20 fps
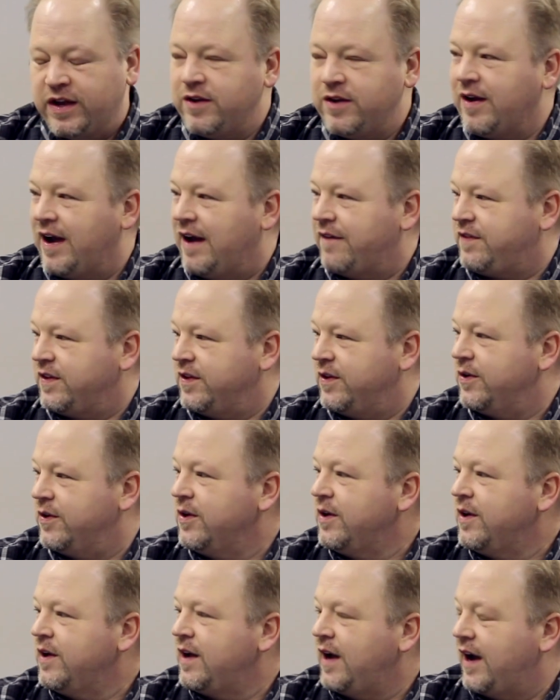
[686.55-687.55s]
Then you have
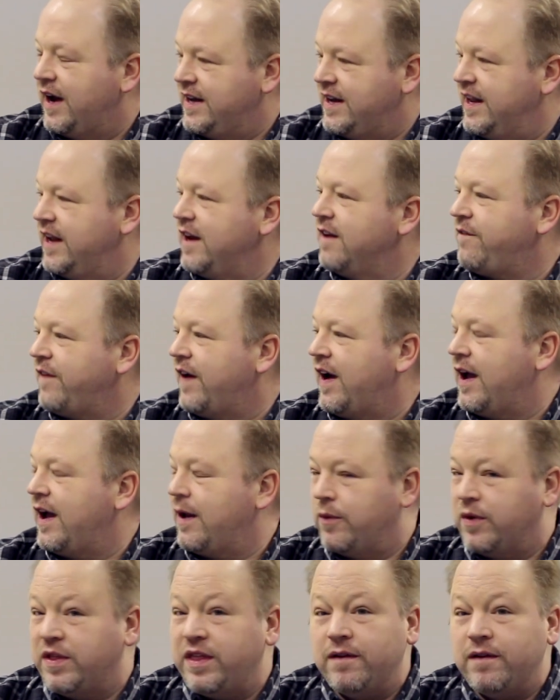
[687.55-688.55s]
to identify
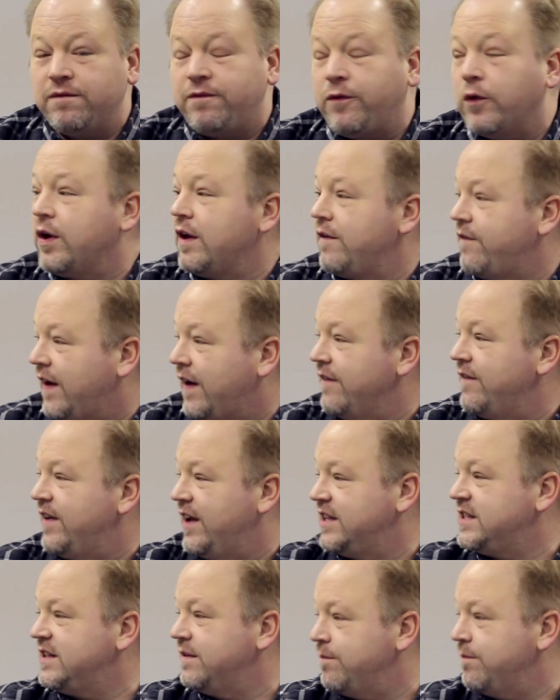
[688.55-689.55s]
within 45
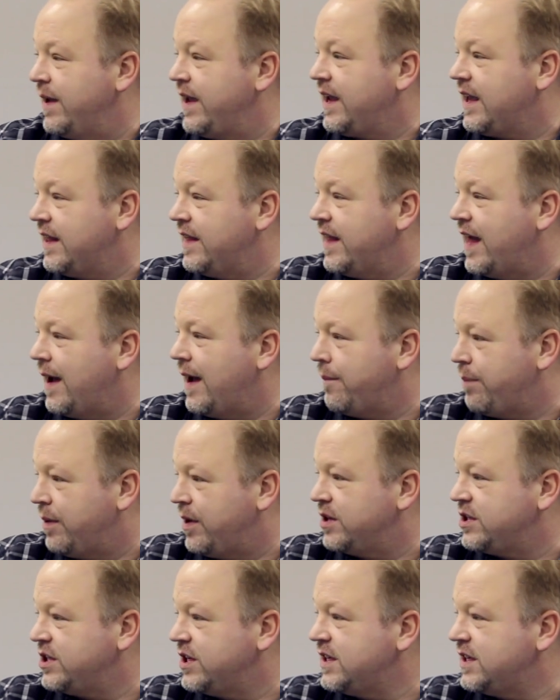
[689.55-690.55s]
days of making that
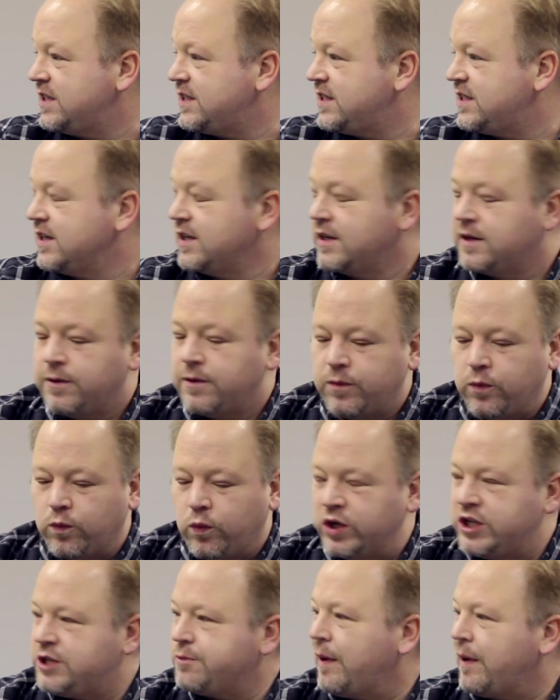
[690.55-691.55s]
purchase
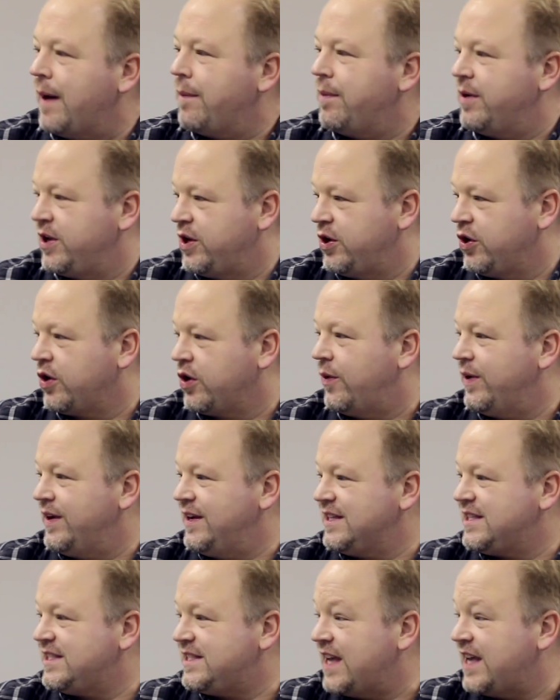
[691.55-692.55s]
which property you're going
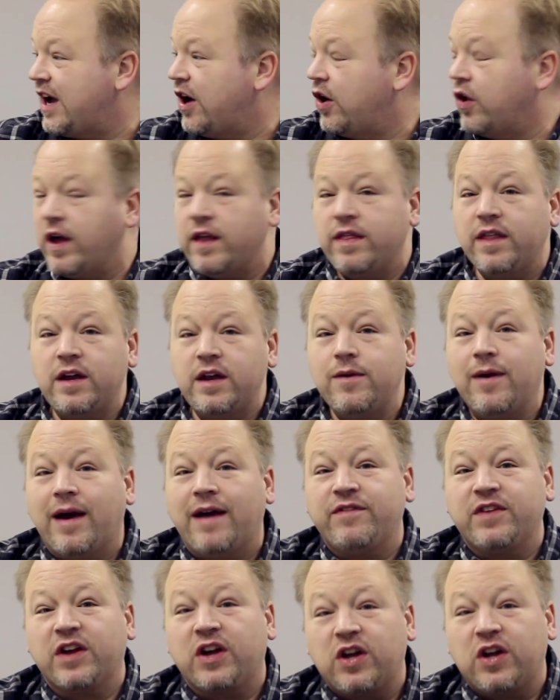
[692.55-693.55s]
to sell, and then you
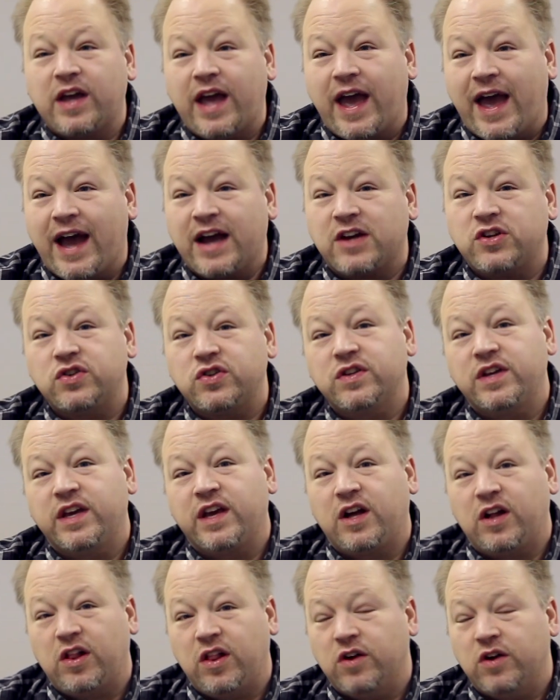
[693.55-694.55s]
have to
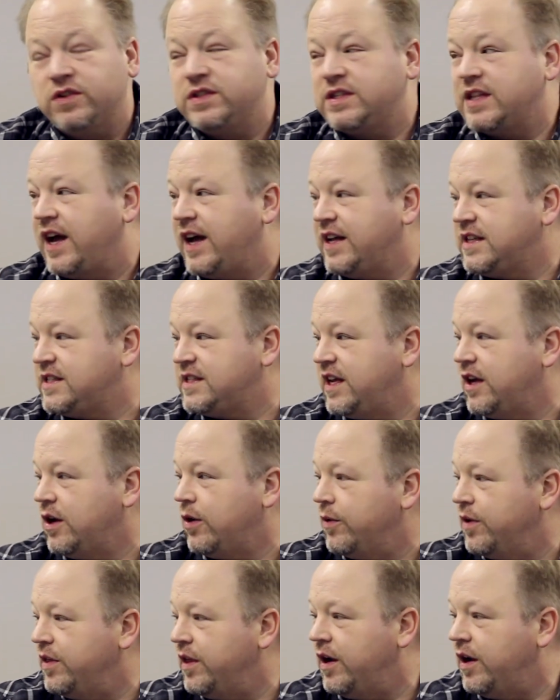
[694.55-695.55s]
actually close that
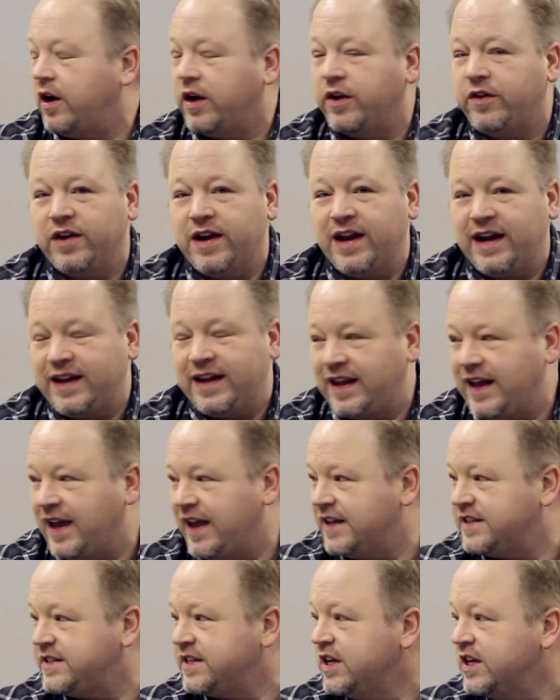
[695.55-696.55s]
sale within 180
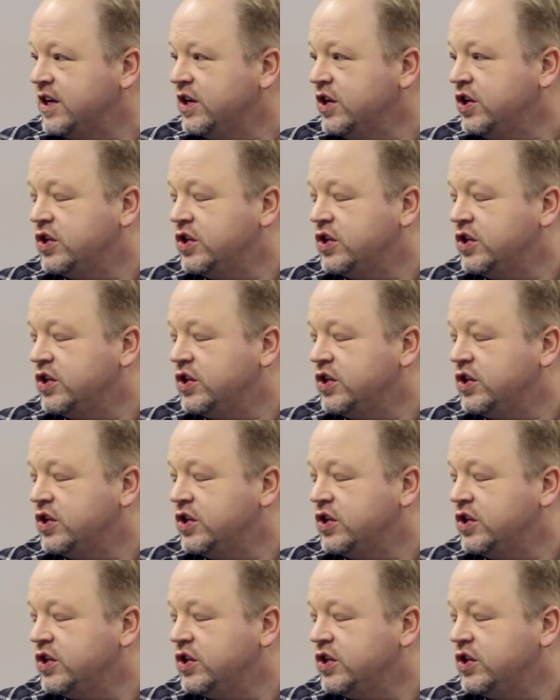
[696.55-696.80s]
days.